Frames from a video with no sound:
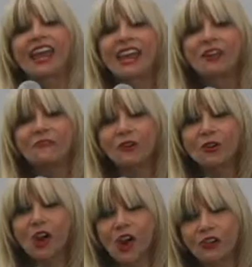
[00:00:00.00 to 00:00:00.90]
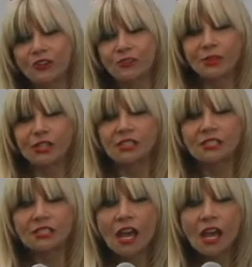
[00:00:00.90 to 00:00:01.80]
And I'm very honored
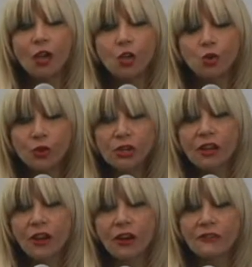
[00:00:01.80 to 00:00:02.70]
because you really are